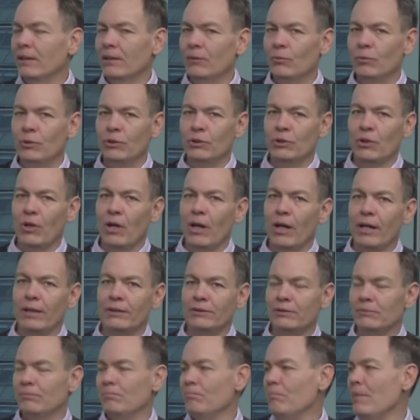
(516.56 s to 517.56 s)
would
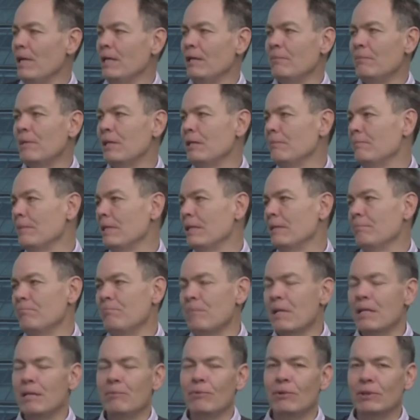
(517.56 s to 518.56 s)
cost many, many, many,
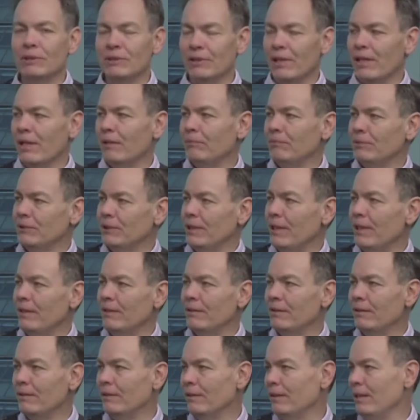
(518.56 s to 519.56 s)
many more times
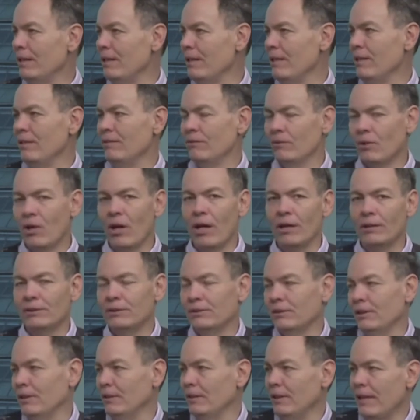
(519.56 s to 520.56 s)
than the
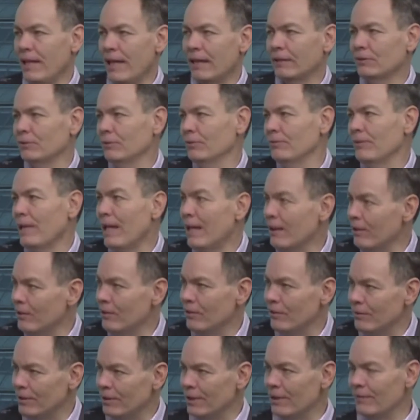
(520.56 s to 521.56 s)
cost and the actual value
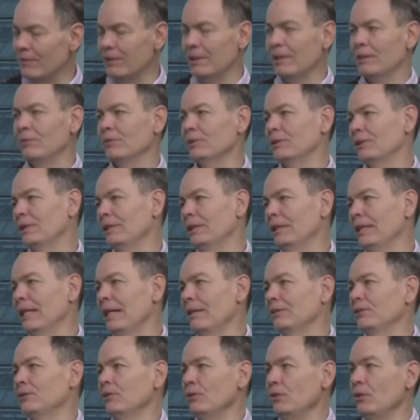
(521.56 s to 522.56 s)
of the dividend we're sending
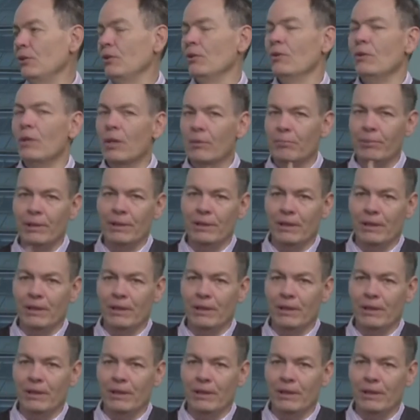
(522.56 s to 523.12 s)
out. So you, being